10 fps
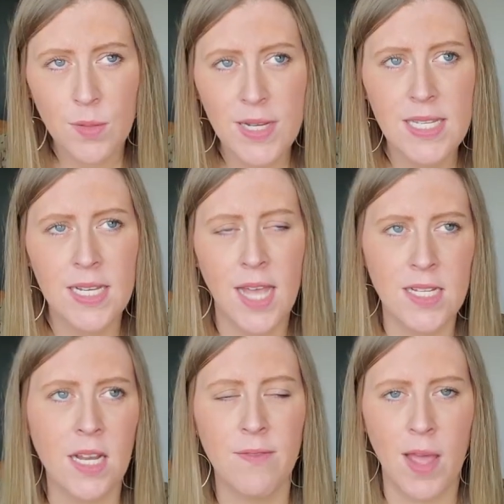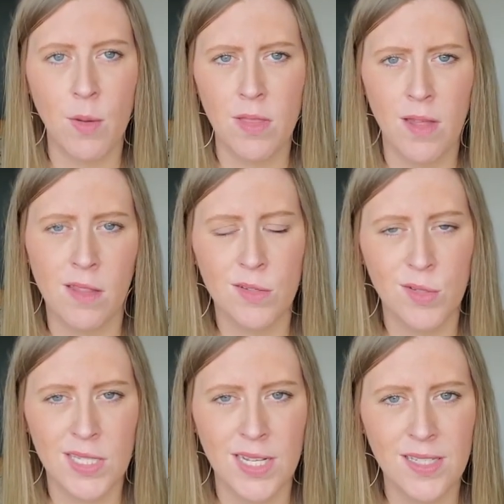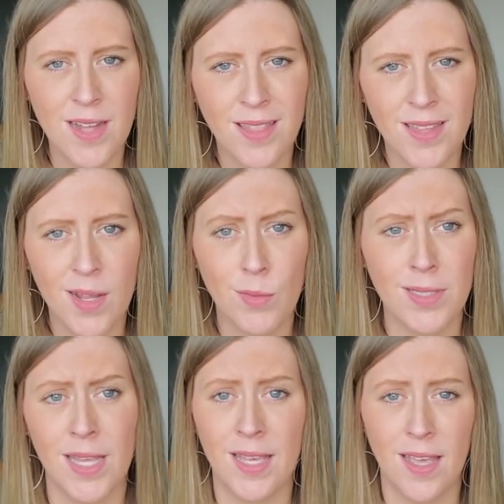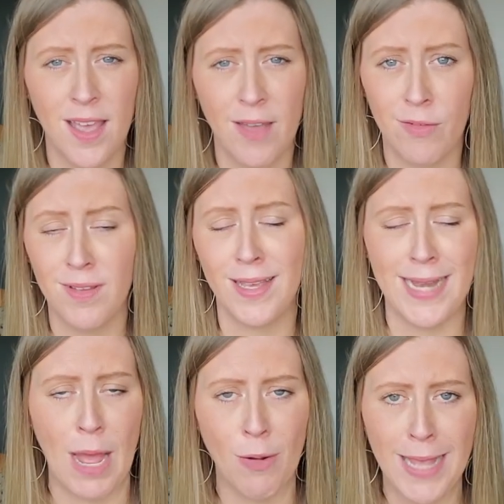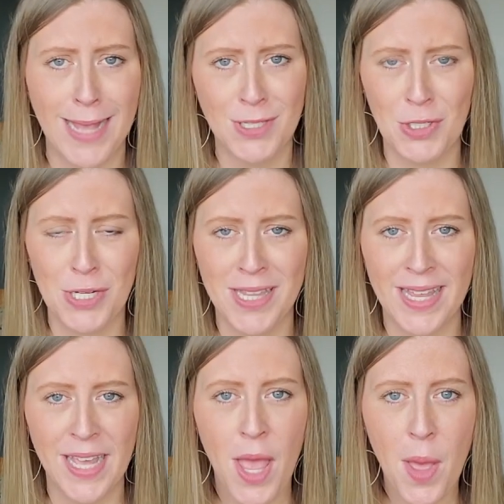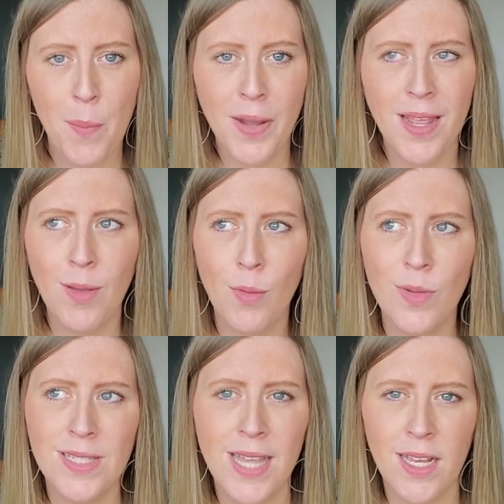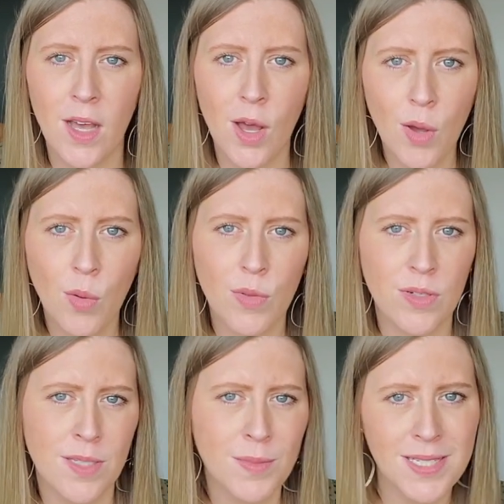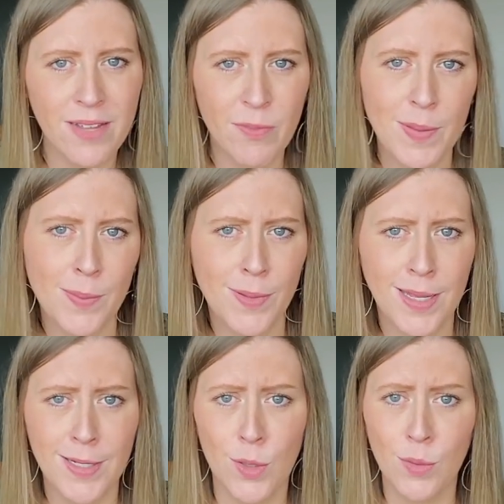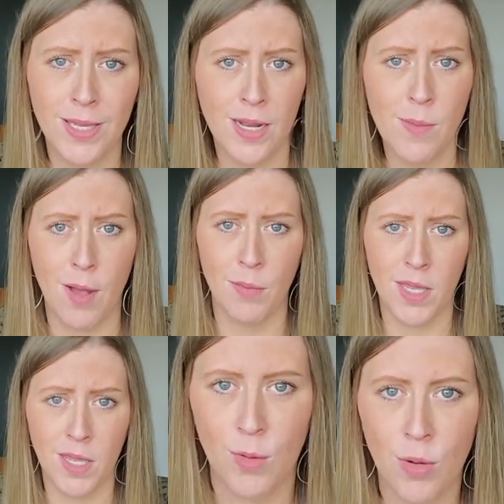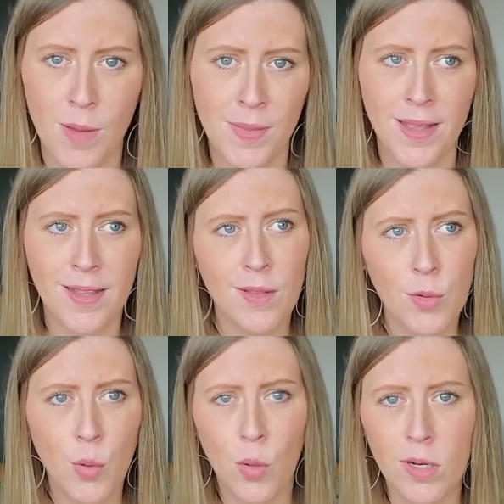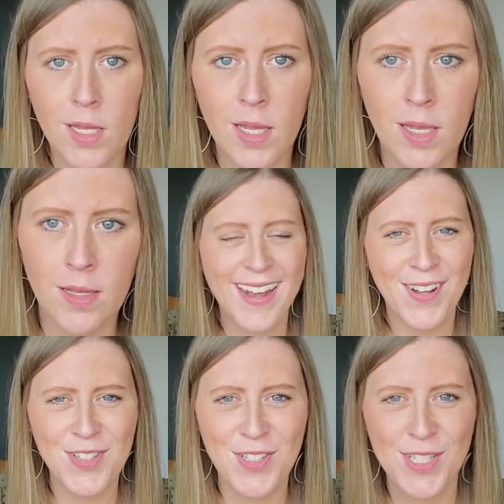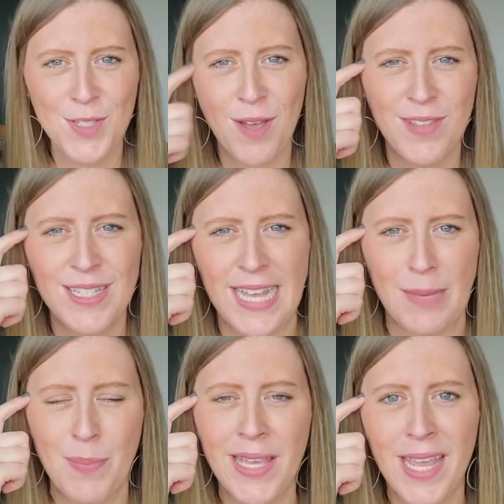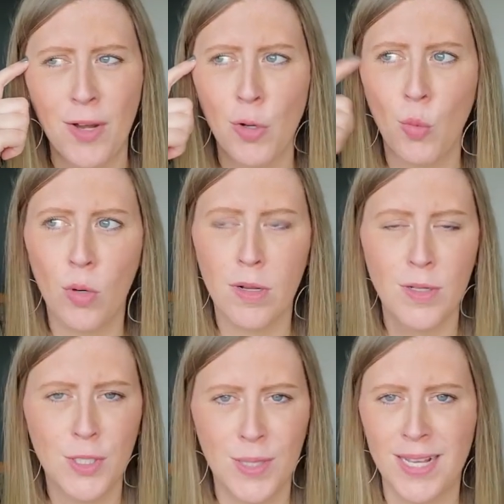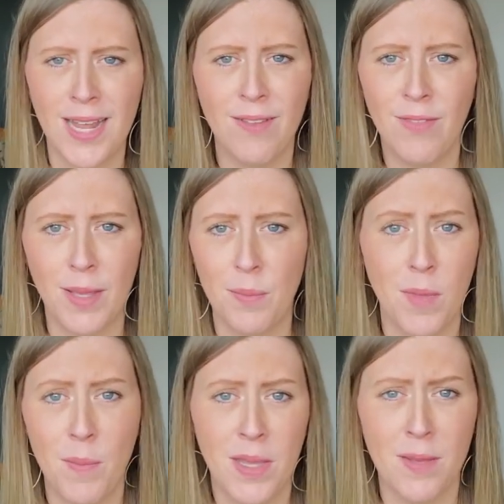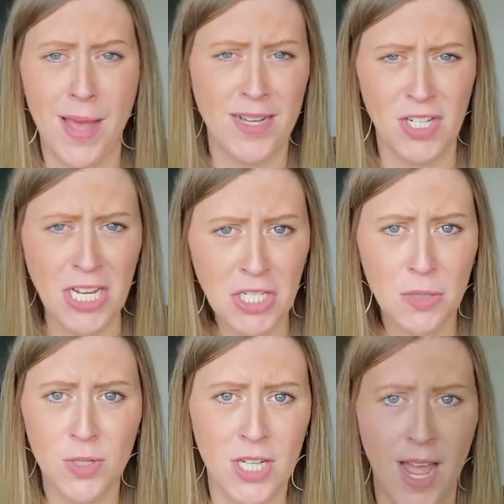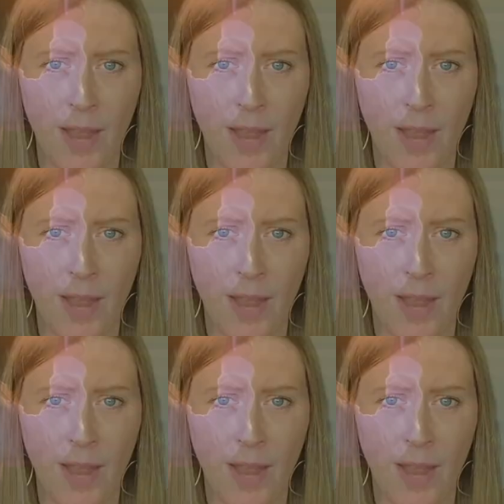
and so i did identify with a lot of those things not that i was like ever like an outcast or anything, but I was like, oh, there's some stuff people like don't get about me. Or I'm like a little quirky. And it also says you have this like big inner world, so like kind of like a big imagination, which